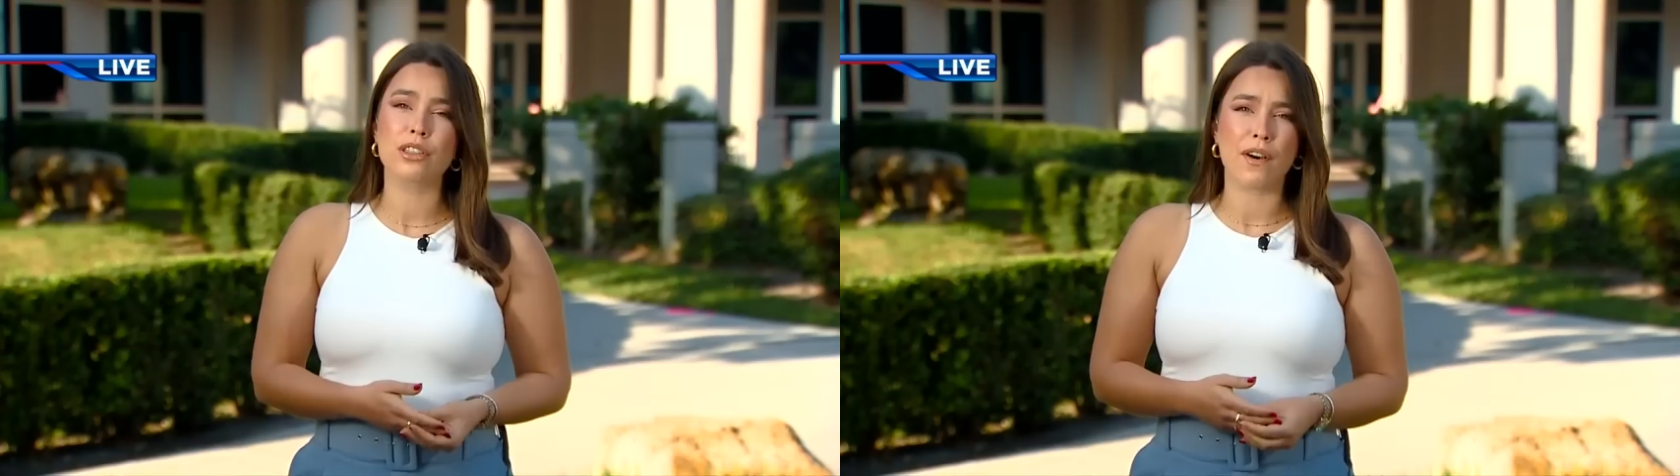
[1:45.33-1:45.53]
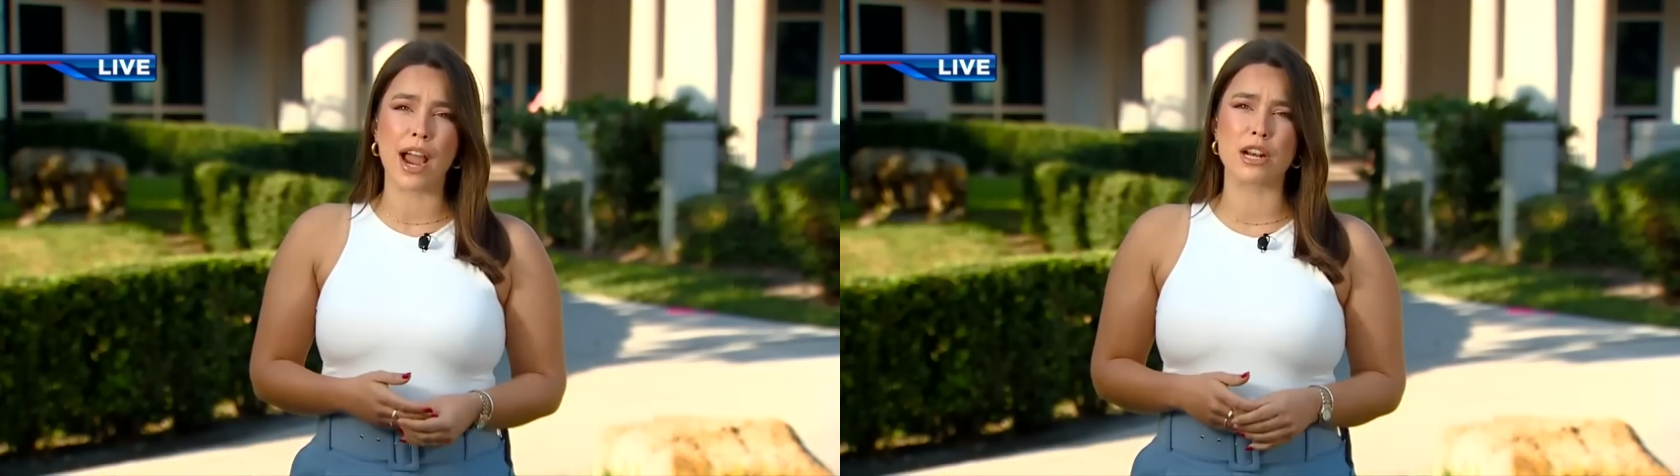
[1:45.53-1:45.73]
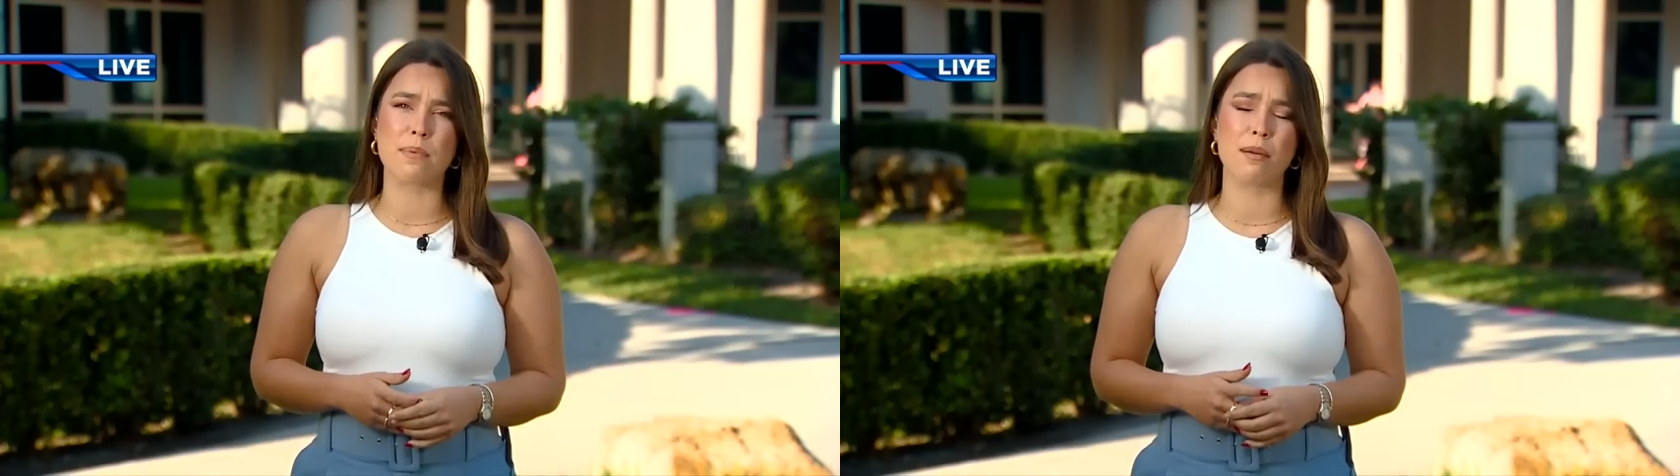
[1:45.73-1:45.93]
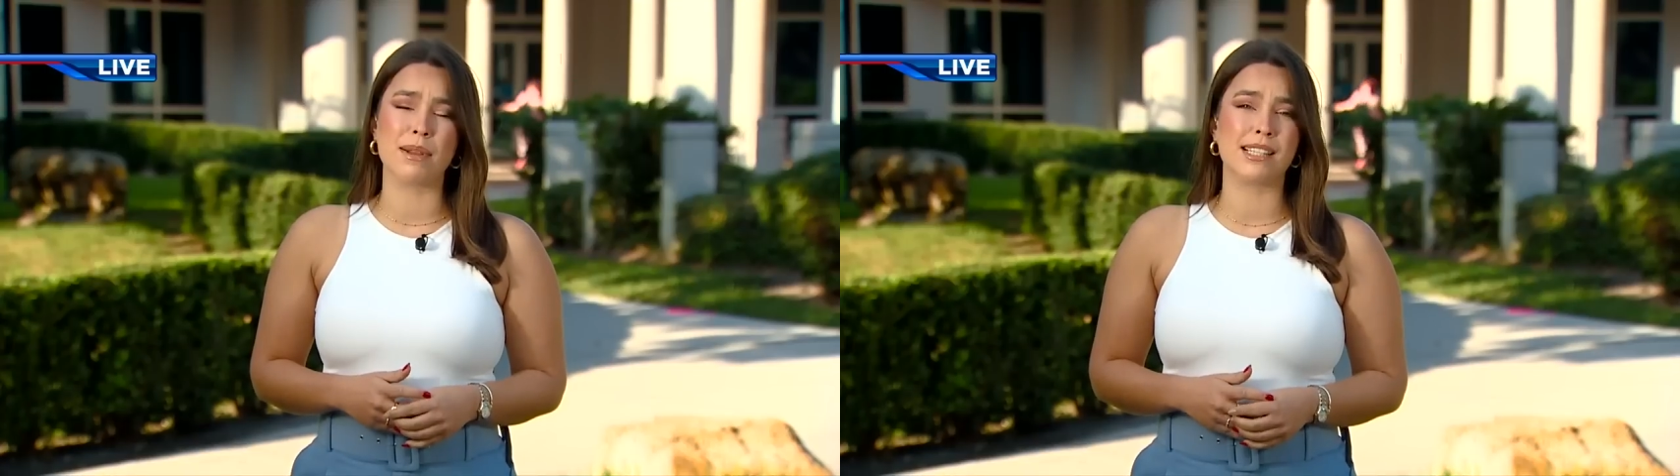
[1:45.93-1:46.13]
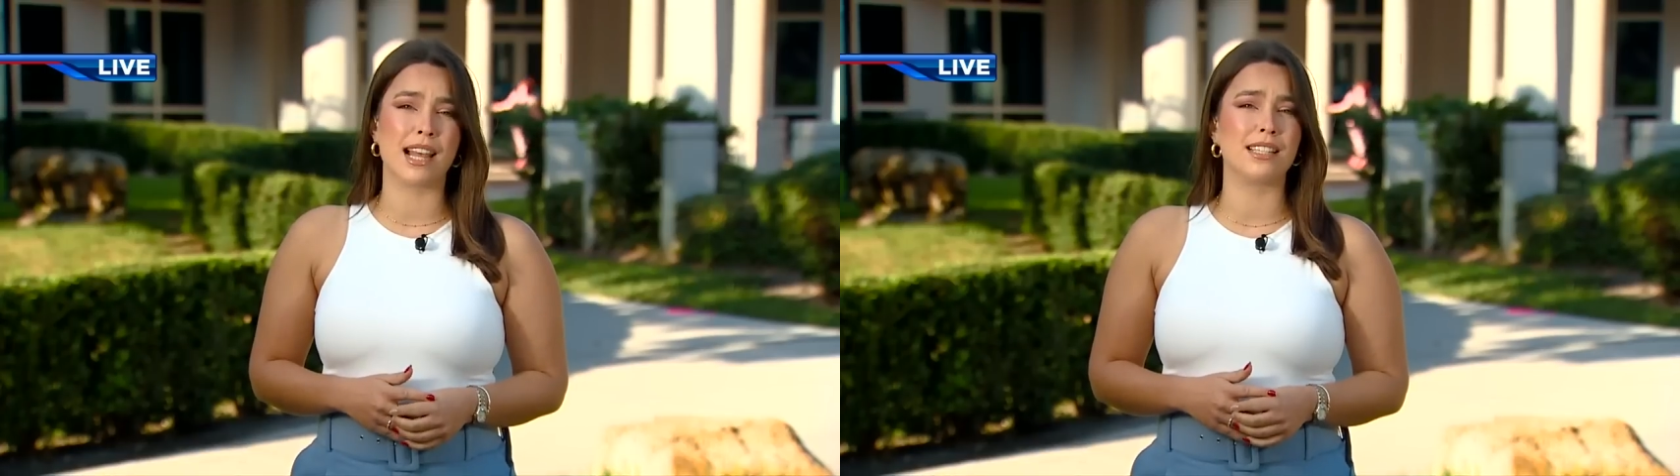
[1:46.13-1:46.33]
the fire
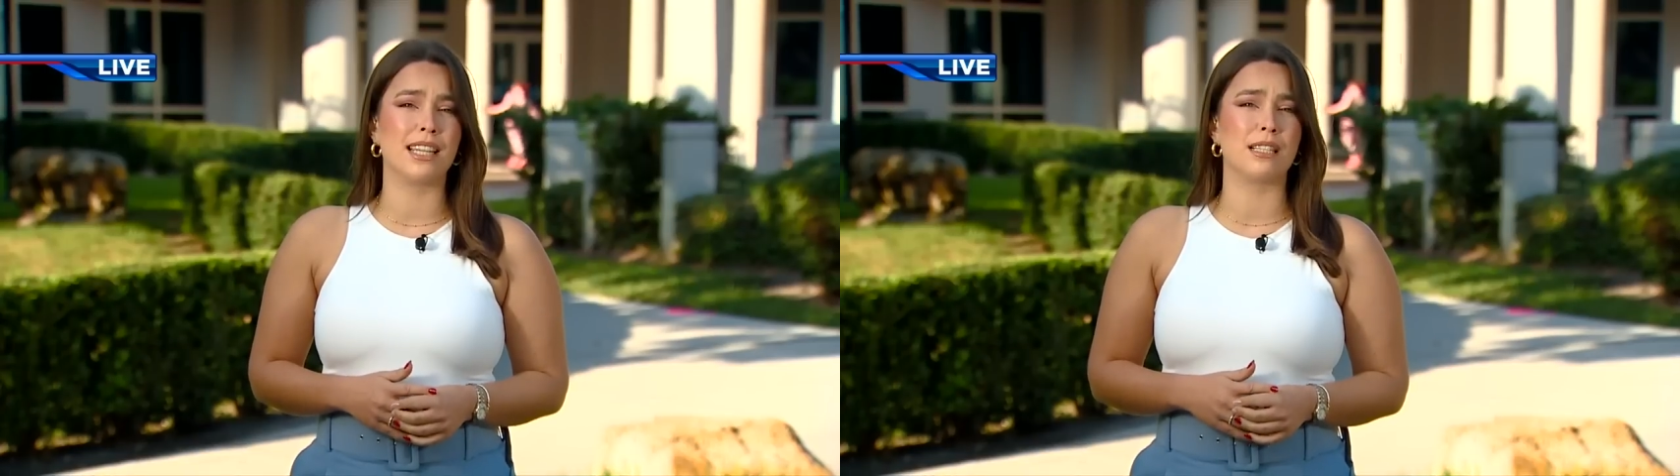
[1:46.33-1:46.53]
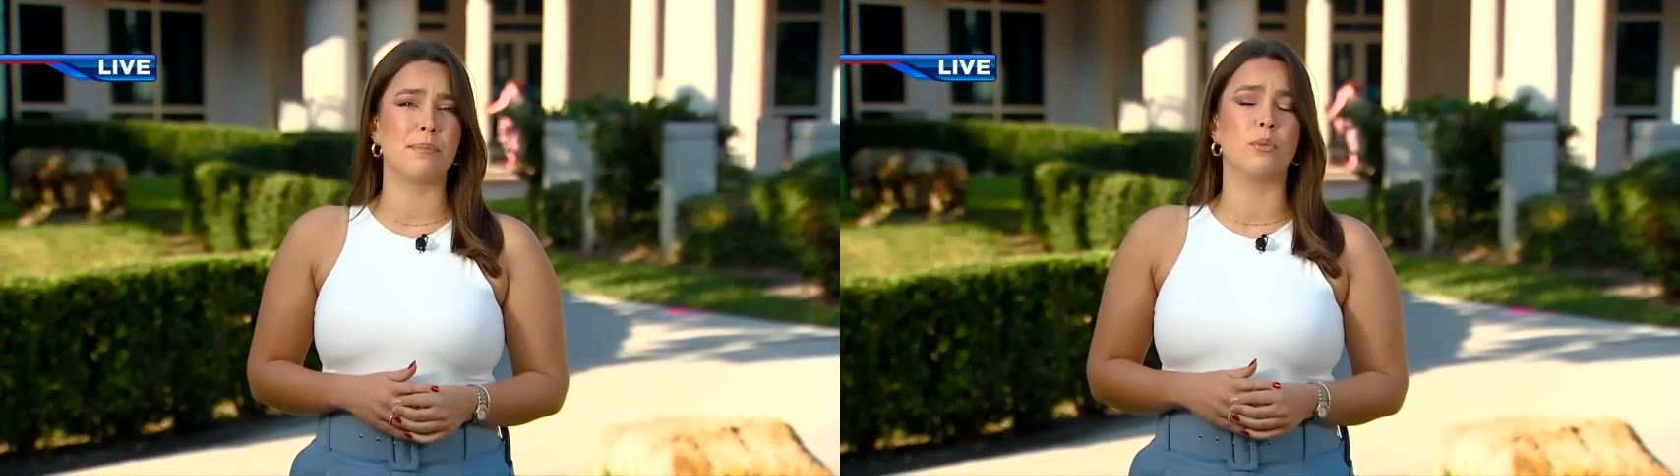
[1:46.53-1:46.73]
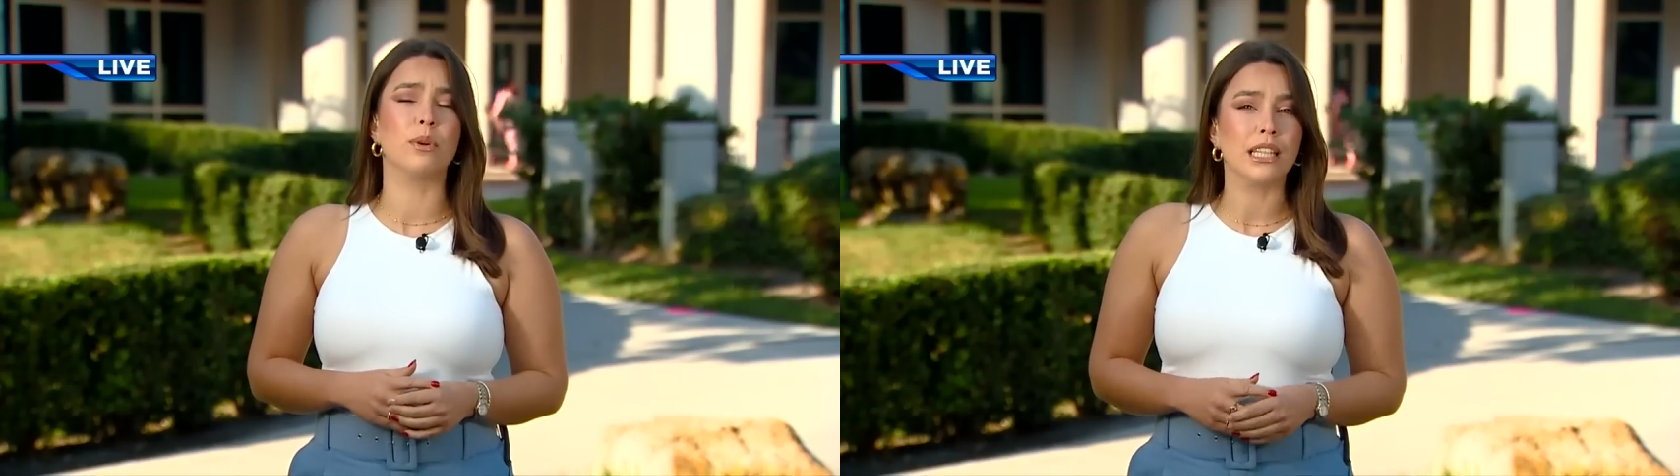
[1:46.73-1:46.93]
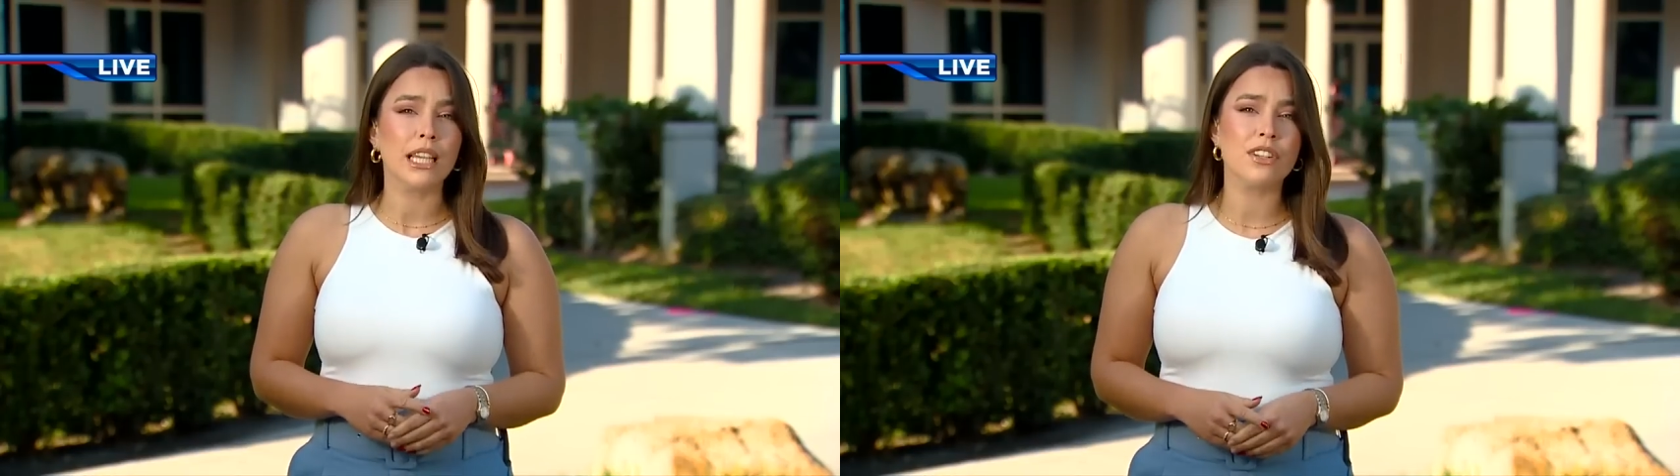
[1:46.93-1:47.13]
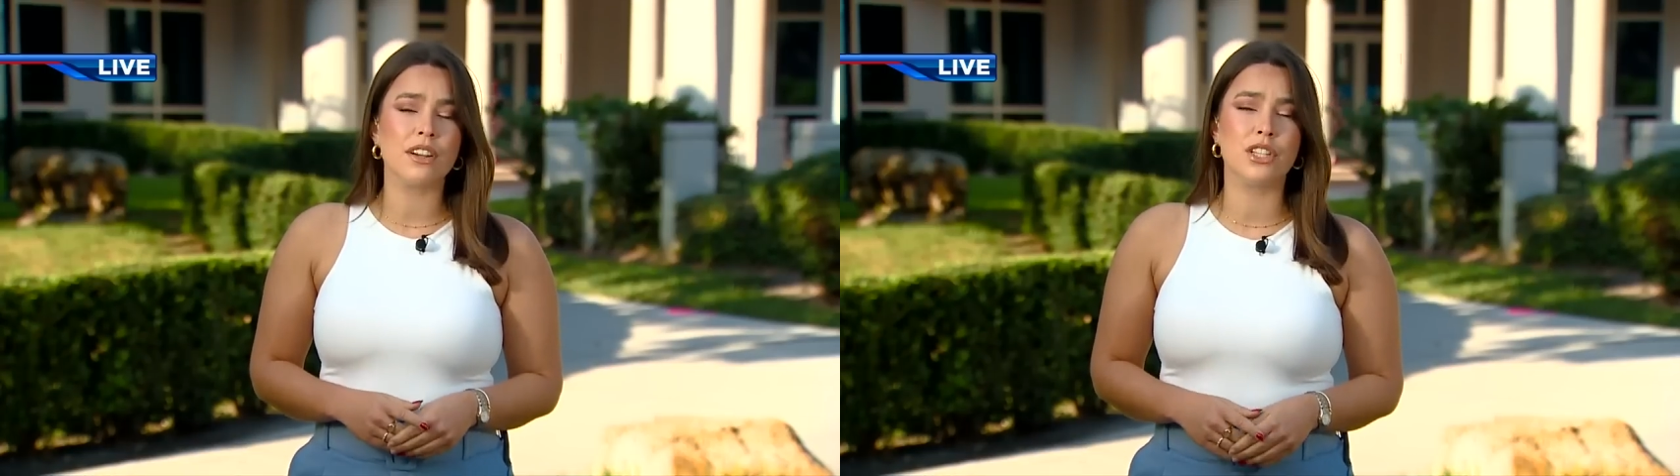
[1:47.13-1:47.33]
department says he has been
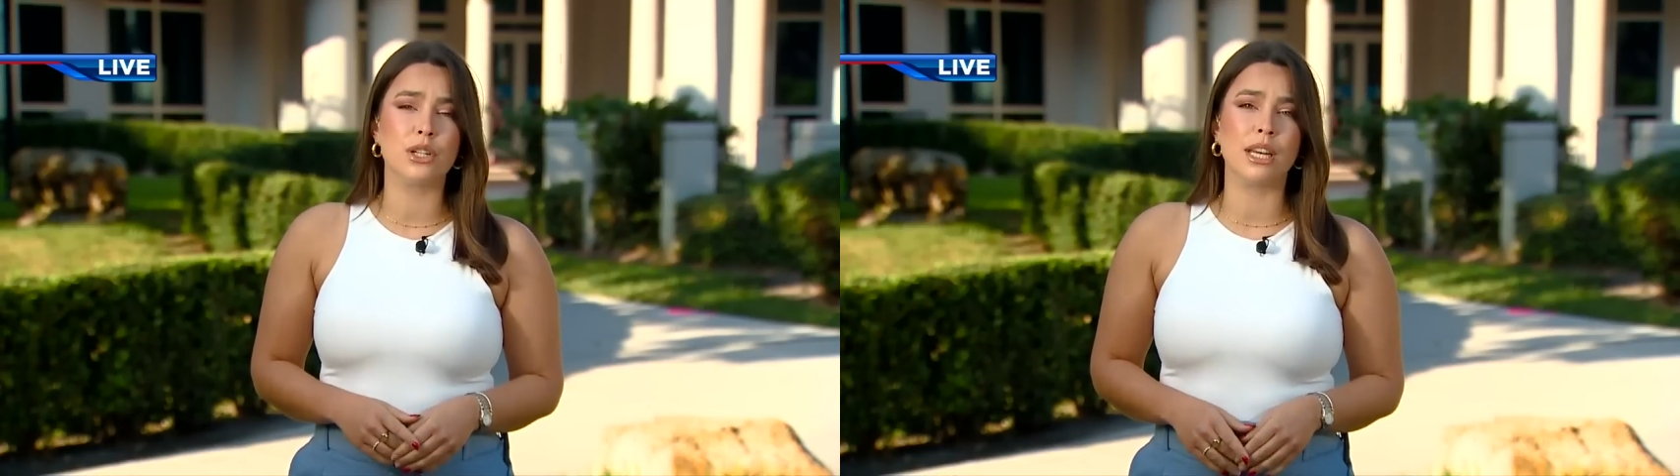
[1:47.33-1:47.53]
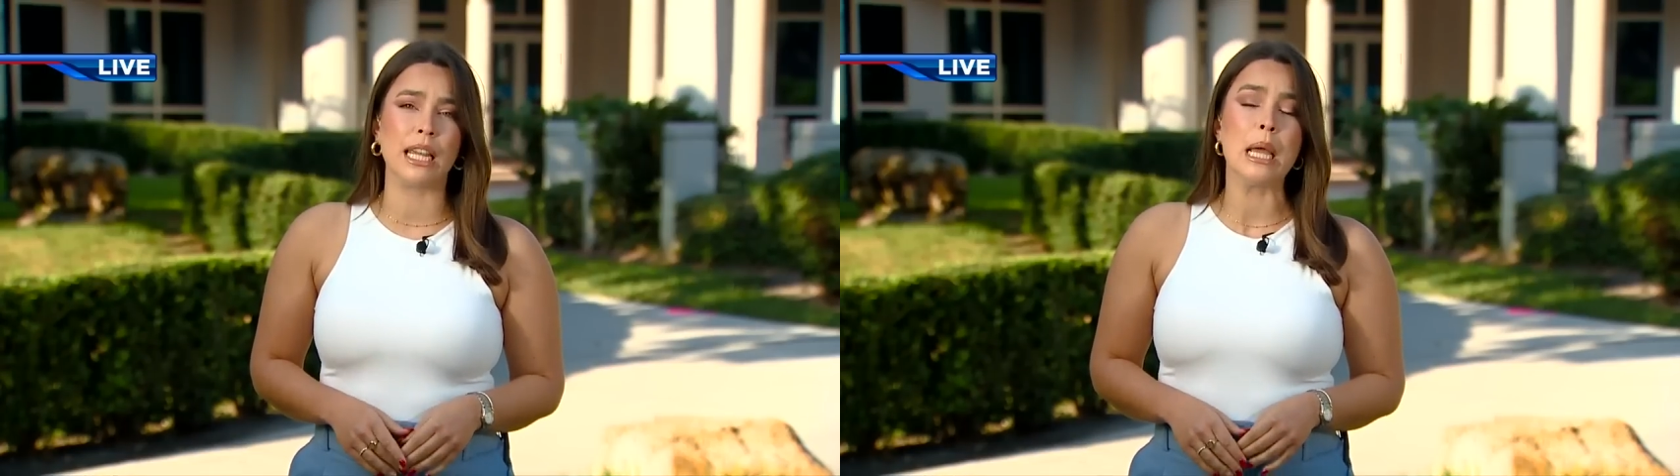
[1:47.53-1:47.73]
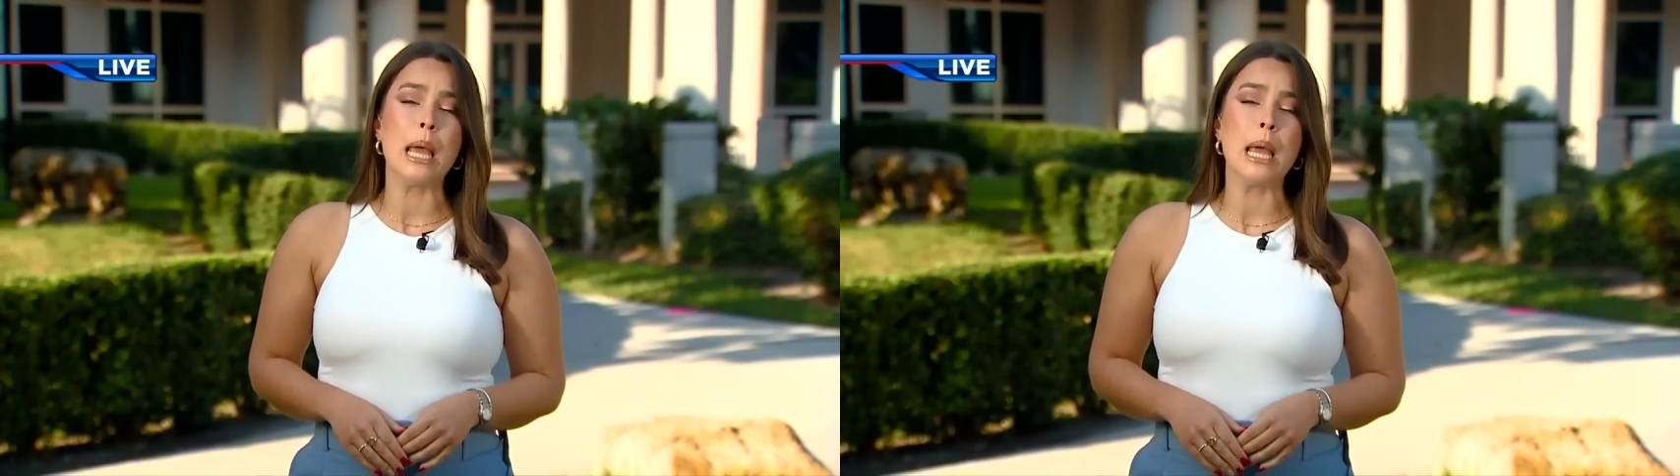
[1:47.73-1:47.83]
relieved of duty